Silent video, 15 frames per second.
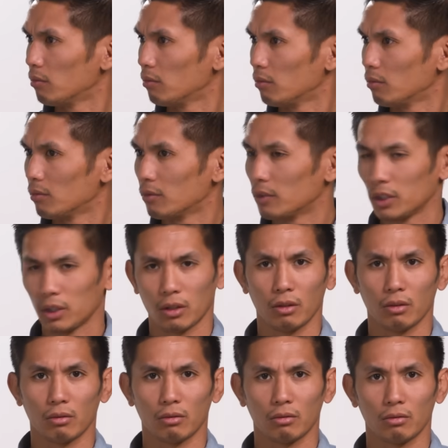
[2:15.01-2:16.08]

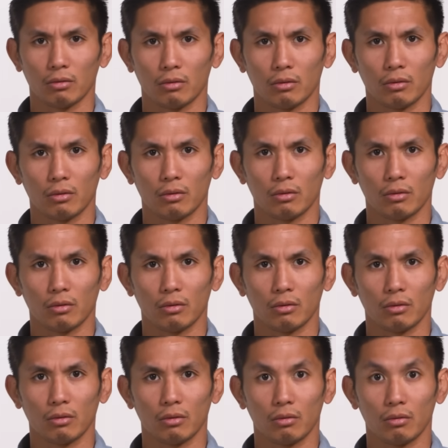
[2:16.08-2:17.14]

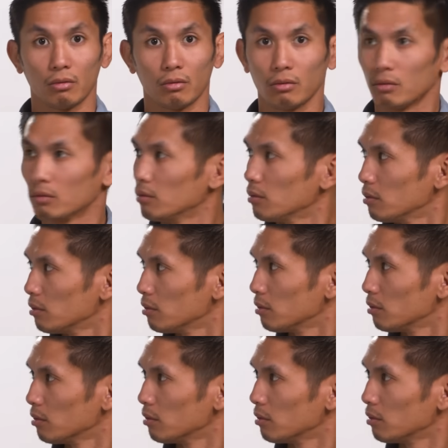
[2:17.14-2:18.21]

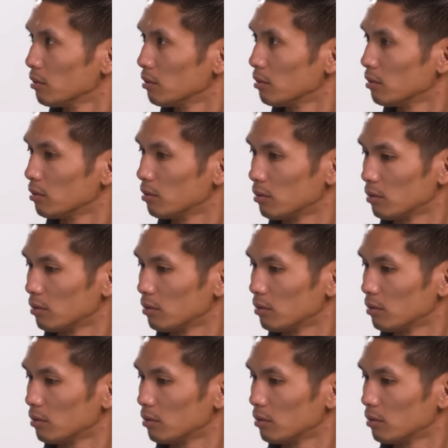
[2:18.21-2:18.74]
[no speech]